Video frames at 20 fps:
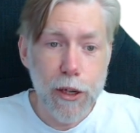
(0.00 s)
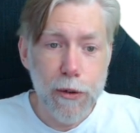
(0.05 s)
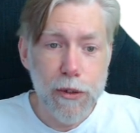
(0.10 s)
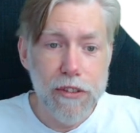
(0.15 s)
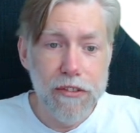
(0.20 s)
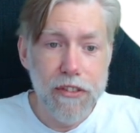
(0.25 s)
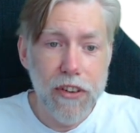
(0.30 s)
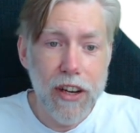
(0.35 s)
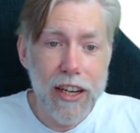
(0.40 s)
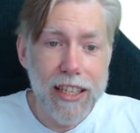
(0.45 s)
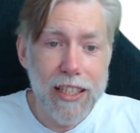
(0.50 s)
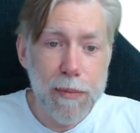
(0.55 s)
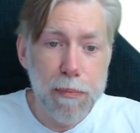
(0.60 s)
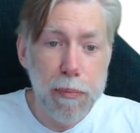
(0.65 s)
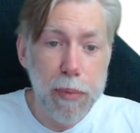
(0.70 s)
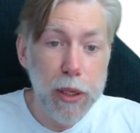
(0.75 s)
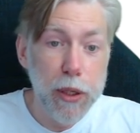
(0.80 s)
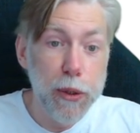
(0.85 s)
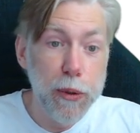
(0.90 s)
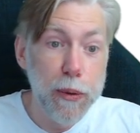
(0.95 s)
device,
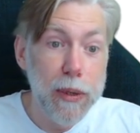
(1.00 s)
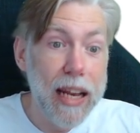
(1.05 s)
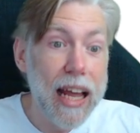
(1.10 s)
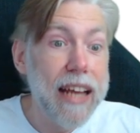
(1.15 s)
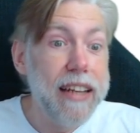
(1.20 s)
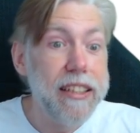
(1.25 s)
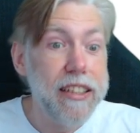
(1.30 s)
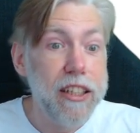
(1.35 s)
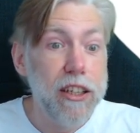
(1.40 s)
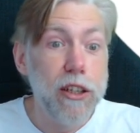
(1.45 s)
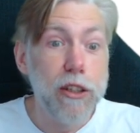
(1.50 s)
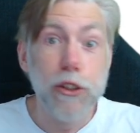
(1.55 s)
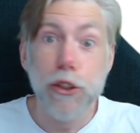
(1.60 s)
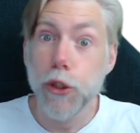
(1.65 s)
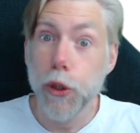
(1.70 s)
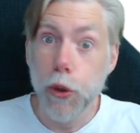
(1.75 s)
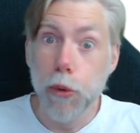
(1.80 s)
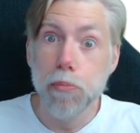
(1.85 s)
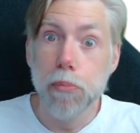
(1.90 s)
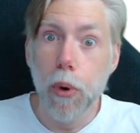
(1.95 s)
blue lanyard,
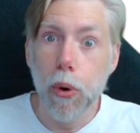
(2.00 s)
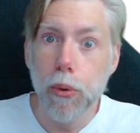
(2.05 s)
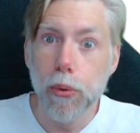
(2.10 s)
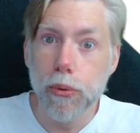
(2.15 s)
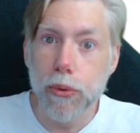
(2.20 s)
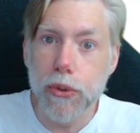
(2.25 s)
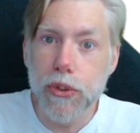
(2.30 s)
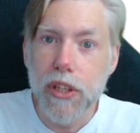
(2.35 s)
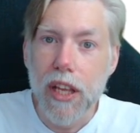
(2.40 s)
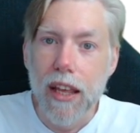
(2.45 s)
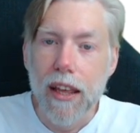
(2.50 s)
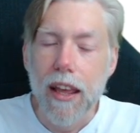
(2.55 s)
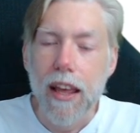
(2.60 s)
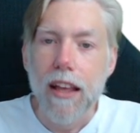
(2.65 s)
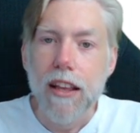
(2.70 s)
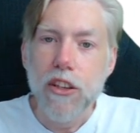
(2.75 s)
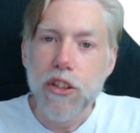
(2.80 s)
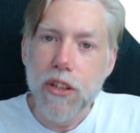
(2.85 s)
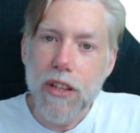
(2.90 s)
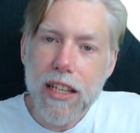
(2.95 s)
2 balls.
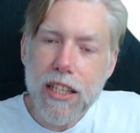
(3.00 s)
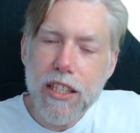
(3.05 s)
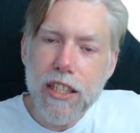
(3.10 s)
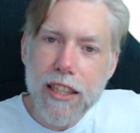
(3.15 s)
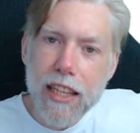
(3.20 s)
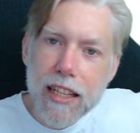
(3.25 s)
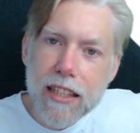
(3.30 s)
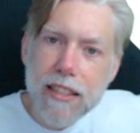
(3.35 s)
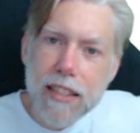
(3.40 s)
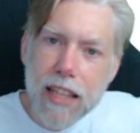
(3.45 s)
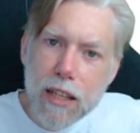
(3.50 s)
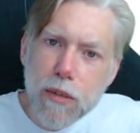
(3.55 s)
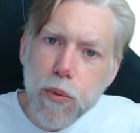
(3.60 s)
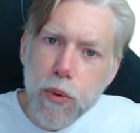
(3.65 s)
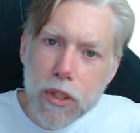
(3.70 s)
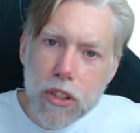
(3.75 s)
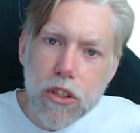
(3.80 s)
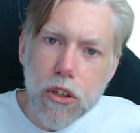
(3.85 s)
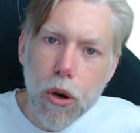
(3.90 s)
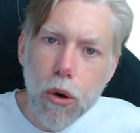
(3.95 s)
So that's what
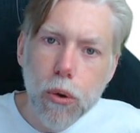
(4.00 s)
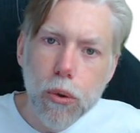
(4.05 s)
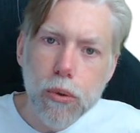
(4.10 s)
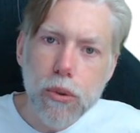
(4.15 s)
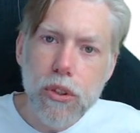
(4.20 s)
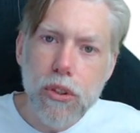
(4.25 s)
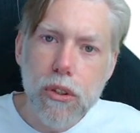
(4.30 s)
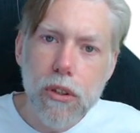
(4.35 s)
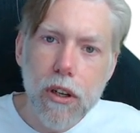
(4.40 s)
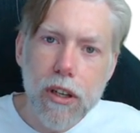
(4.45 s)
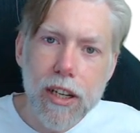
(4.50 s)
it's called on